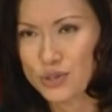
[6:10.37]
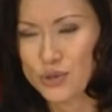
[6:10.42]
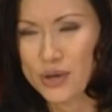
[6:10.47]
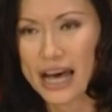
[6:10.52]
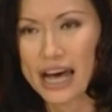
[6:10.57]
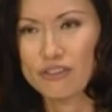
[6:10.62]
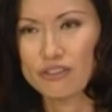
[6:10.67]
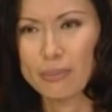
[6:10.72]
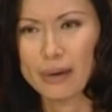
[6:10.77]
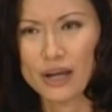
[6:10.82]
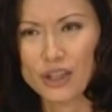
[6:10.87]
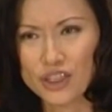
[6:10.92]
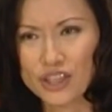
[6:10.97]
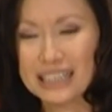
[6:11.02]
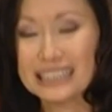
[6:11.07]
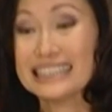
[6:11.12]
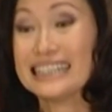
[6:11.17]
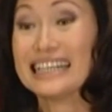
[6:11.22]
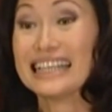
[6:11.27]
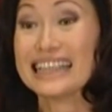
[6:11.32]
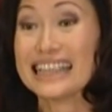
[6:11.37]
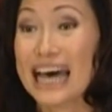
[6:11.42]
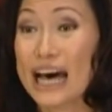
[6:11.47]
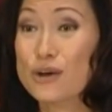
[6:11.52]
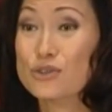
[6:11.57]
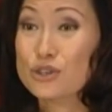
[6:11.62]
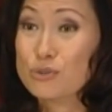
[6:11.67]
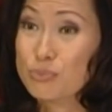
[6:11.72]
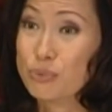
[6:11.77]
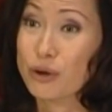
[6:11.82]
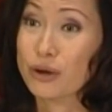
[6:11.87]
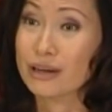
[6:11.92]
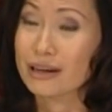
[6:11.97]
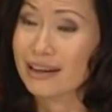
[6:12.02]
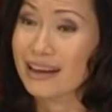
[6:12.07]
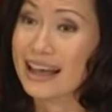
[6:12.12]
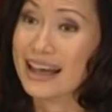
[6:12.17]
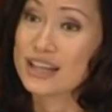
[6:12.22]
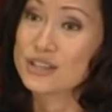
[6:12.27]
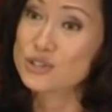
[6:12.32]
You have about 30,000 product
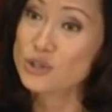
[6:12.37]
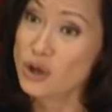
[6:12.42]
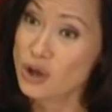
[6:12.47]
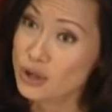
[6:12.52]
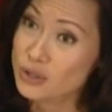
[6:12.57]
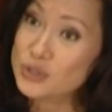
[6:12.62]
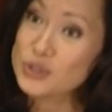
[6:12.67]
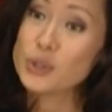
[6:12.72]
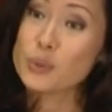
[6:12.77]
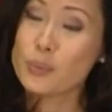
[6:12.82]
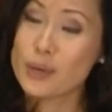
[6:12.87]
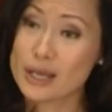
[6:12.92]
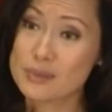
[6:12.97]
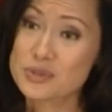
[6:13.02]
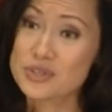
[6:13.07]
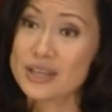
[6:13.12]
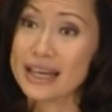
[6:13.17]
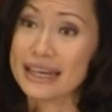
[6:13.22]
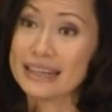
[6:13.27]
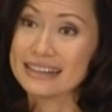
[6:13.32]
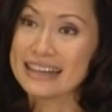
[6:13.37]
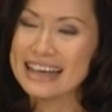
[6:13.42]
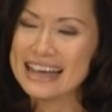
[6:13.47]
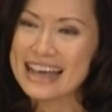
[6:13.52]
lines on your website,